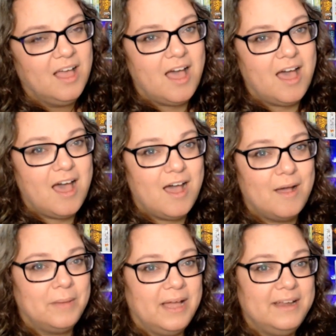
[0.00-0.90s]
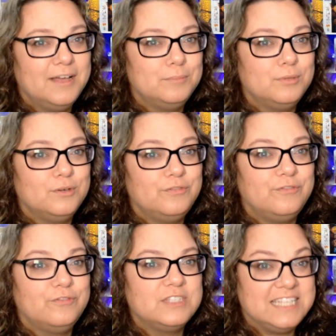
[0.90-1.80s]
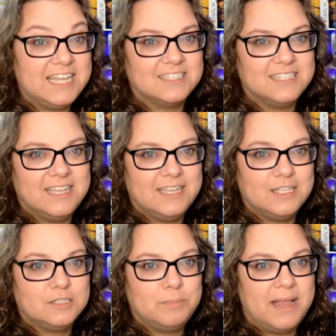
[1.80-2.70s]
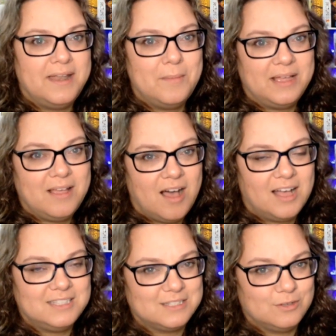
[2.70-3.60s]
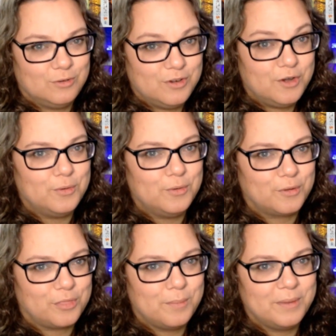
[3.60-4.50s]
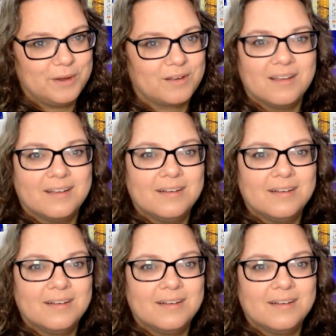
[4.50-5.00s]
My number 6 is Pandemic Hot Zone North America.